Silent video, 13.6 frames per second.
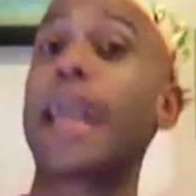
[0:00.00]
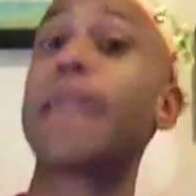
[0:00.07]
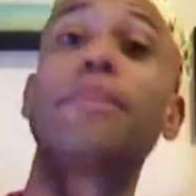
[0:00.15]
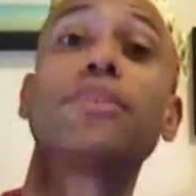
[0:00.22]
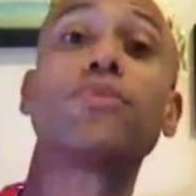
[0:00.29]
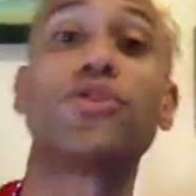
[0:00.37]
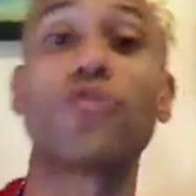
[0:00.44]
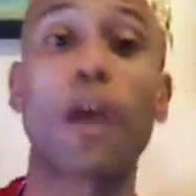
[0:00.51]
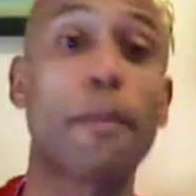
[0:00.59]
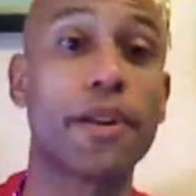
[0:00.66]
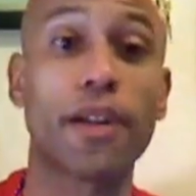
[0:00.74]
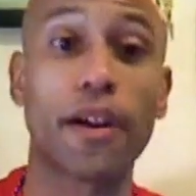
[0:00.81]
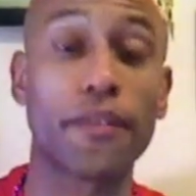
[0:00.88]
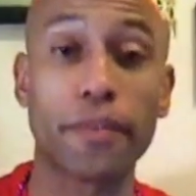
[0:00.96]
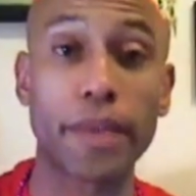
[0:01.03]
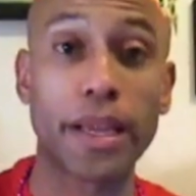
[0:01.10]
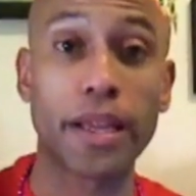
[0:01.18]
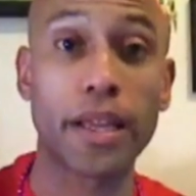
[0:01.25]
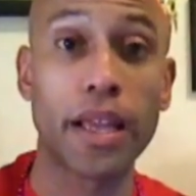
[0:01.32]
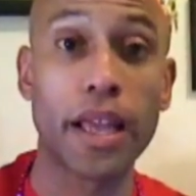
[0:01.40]
Haymitch was dropping it off for
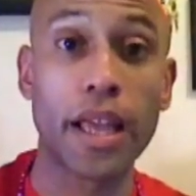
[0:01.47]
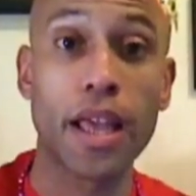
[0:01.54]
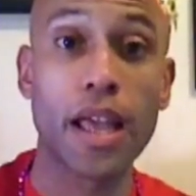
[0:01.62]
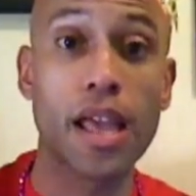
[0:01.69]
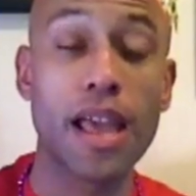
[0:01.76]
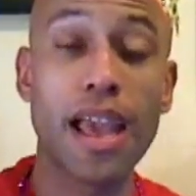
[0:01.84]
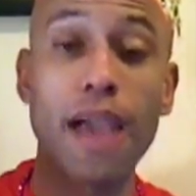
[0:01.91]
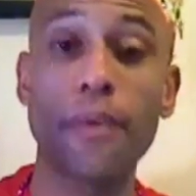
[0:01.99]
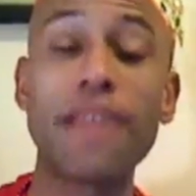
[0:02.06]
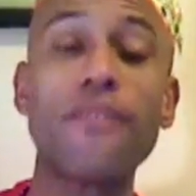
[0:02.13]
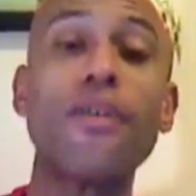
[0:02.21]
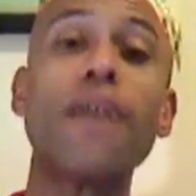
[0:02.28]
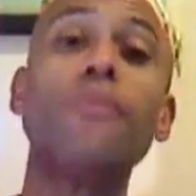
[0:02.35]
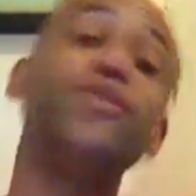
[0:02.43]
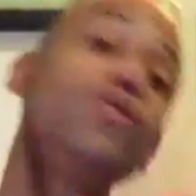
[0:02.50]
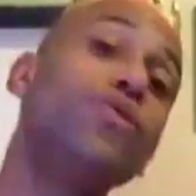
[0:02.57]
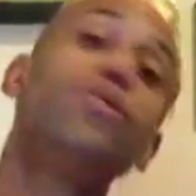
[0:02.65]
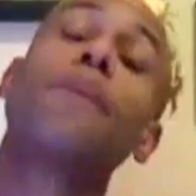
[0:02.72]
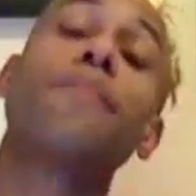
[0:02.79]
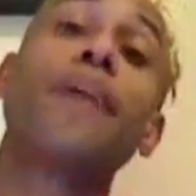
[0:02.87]
me. And whenever I would
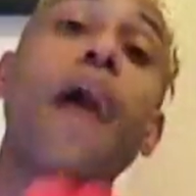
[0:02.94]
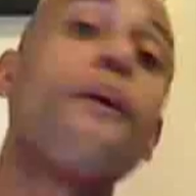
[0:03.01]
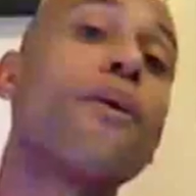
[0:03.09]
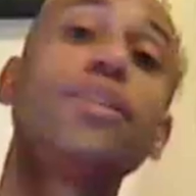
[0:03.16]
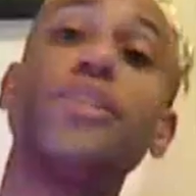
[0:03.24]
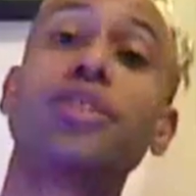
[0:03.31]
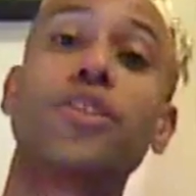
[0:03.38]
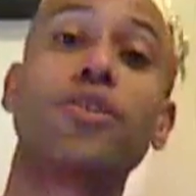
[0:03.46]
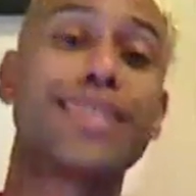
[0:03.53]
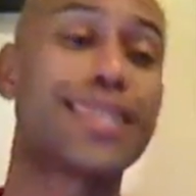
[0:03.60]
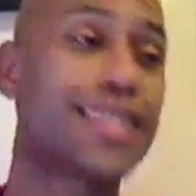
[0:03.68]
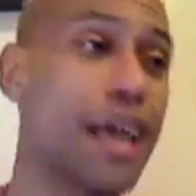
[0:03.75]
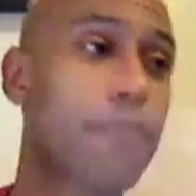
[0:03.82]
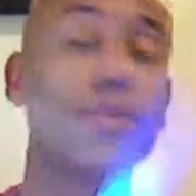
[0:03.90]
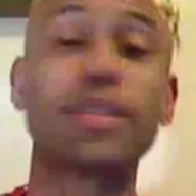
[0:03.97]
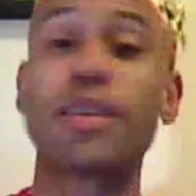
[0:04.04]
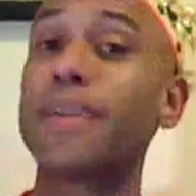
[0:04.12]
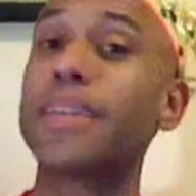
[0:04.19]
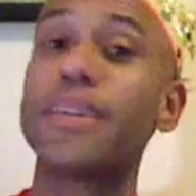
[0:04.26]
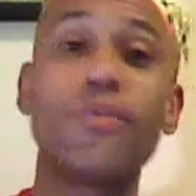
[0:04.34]
do something I wanted to do and stop doing
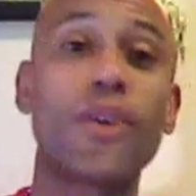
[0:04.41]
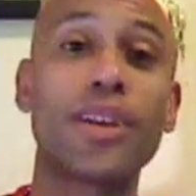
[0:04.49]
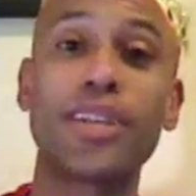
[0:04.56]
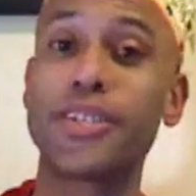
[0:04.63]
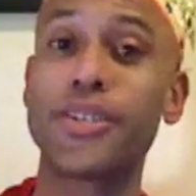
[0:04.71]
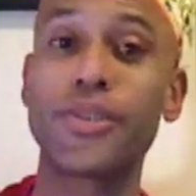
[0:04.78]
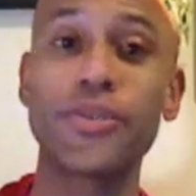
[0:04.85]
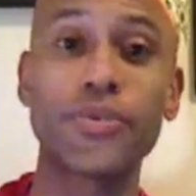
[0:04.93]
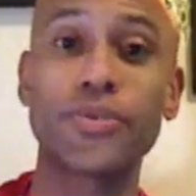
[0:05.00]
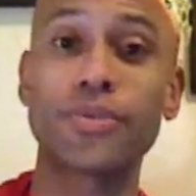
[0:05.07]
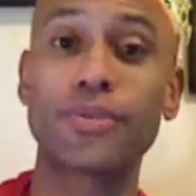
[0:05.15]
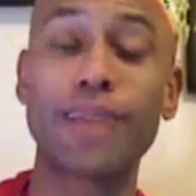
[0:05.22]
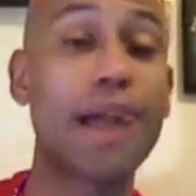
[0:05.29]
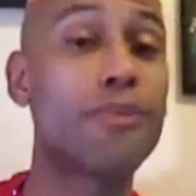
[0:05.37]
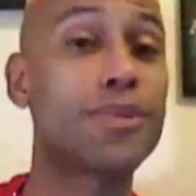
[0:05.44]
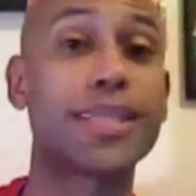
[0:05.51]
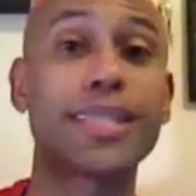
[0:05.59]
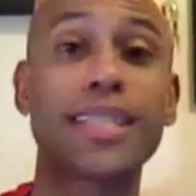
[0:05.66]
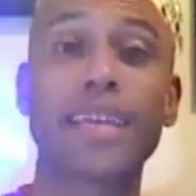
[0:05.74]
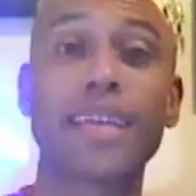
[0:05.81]
something I didn't want to do, I was
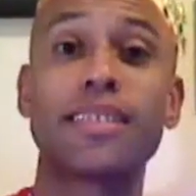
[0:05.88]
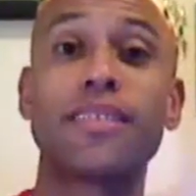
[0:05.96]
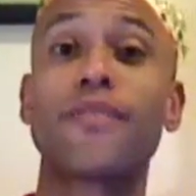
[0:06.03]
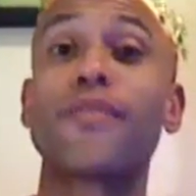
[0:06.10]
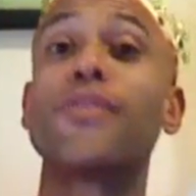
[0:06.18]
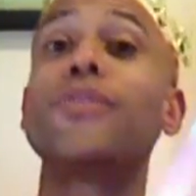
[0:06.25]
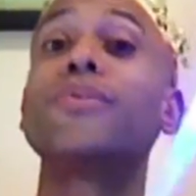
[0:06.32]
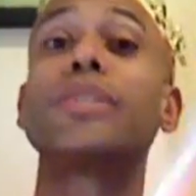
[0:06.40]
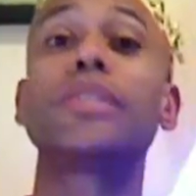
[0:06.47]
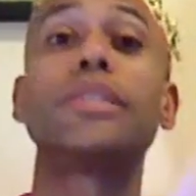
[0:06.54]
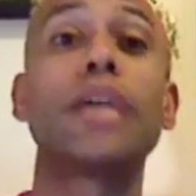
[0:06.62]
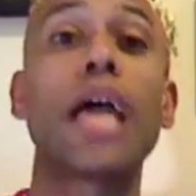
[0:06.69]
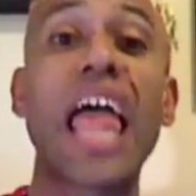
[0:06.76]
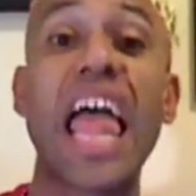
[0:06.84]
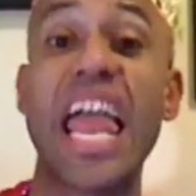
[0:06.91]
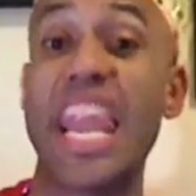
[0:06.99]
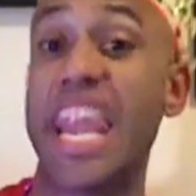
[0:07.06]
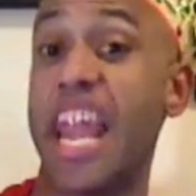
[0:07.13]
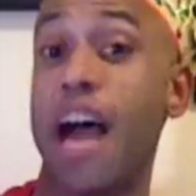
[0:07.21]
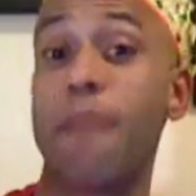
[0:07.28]
slicing fruit,
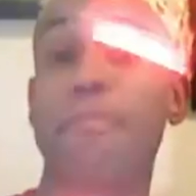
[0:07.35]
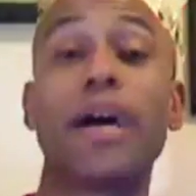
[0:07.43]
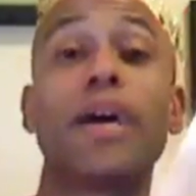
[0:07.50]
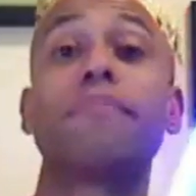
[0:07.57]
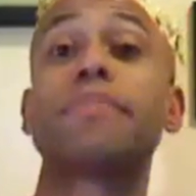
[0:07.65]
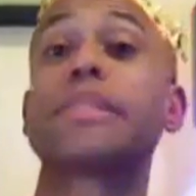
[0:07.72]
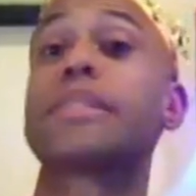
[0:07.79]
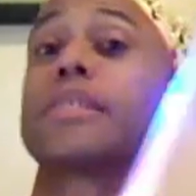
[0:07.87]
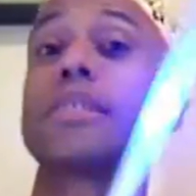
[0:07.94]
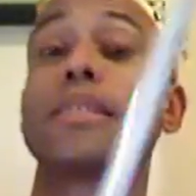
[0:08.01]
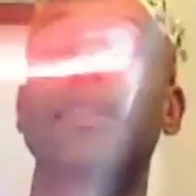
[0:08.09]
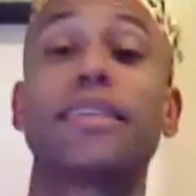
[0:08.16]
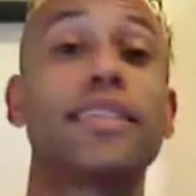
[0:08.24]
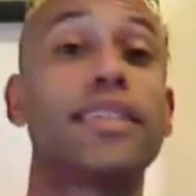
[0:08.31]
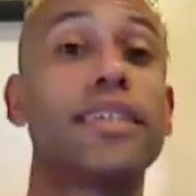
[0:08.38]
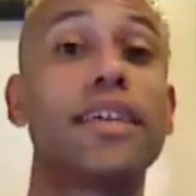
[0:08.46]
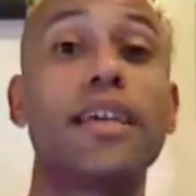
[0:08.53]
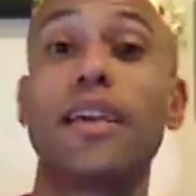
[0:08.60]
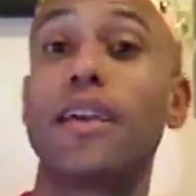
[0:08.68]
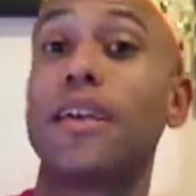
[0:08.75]
not bombs.
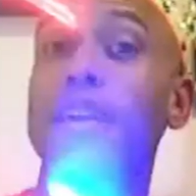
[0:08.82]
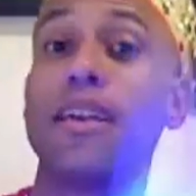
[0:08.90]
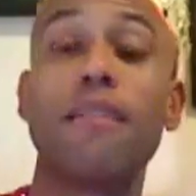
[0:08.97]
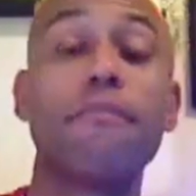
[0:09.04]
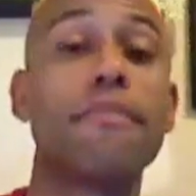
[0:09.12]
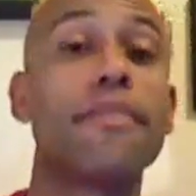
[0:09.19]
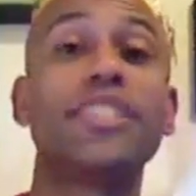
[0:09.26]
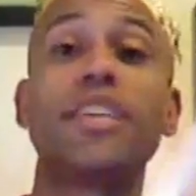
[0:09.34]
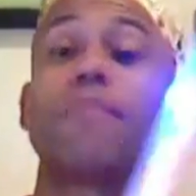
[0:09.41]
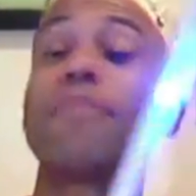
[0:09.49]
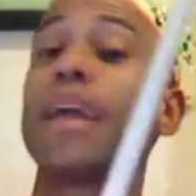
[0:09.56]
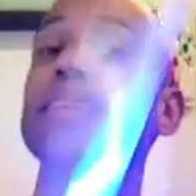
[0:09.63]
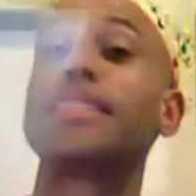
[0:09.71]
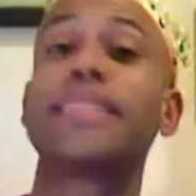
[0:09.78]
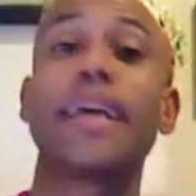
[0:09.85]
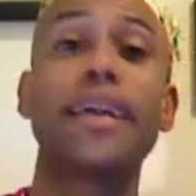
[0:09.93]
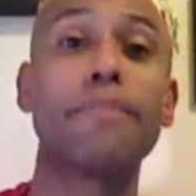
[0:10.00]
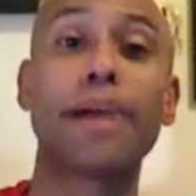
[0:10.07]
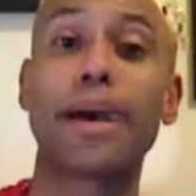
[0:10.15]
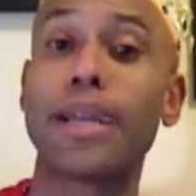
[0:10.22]
Mary J. Blige
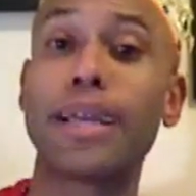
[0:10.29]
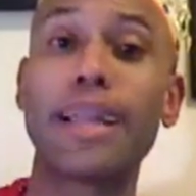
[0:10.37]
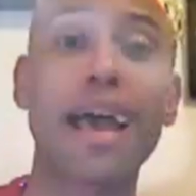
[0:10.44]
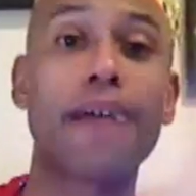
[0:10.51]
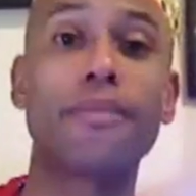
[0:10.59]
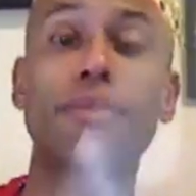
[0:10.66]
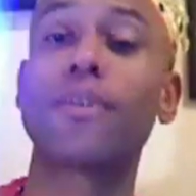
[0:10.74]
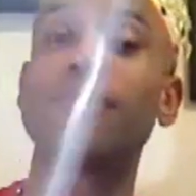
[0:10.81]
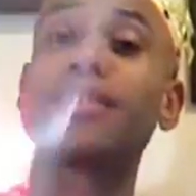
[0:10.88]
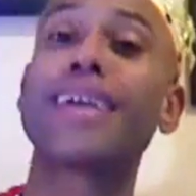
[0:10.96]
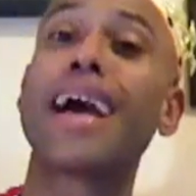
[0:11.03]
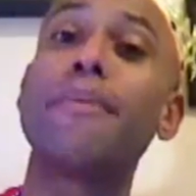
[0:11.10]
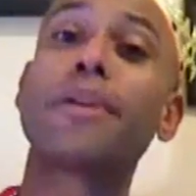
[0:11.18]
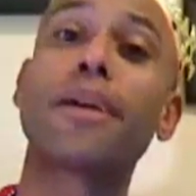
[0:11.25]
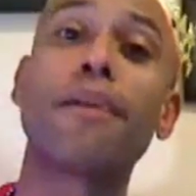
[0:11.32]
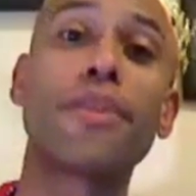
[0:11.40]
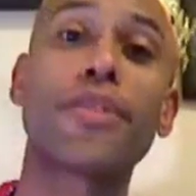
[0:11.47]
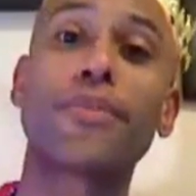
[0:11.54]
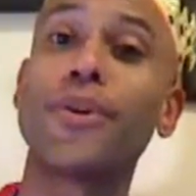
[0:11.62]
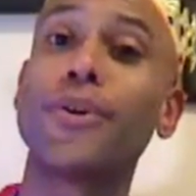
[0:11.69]
sang about it, having a rough time and
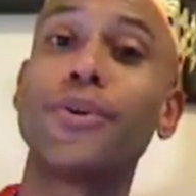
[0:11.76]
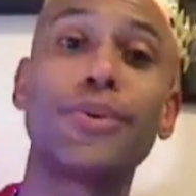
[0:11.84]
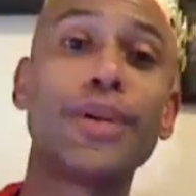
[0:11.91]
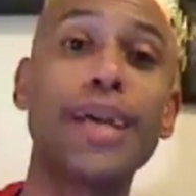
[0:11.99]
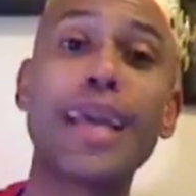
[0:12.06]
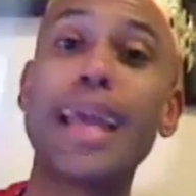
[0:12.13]
coming through.